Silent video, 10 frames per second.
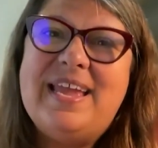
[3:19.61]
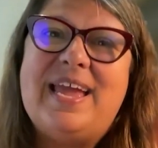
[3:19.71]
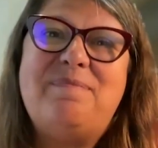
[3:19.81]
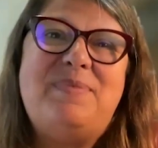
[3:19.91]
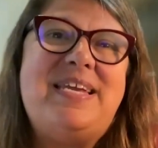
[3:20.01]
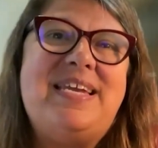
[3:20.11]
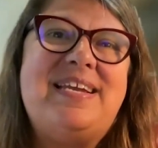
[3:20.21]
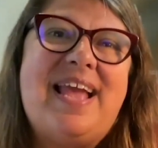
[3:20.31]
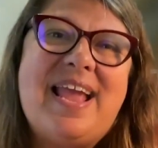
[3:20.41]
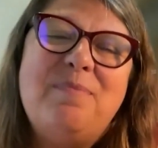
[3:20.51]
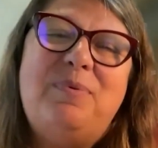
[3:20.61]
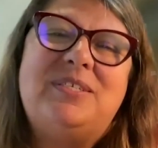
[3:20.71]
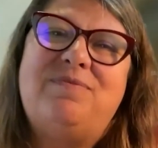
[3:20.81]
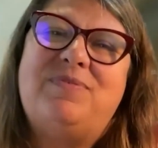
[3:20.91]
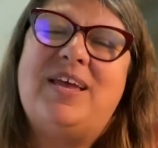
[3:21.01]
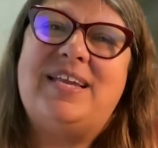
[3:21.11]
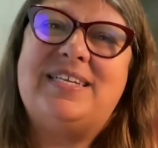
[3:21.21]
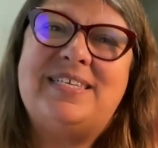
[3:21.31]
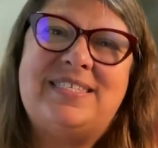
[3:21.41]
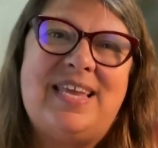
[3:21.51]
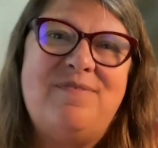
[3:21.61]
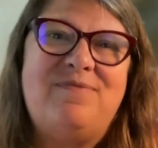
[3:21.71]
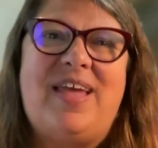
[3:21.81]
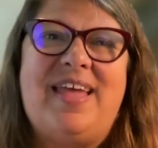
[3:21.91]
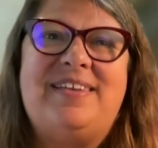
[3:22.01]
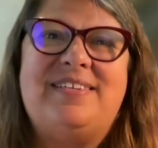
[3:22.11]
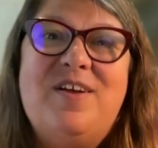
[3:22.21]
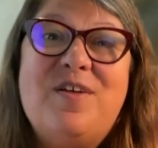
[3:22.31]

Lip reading: and being able to find a safe and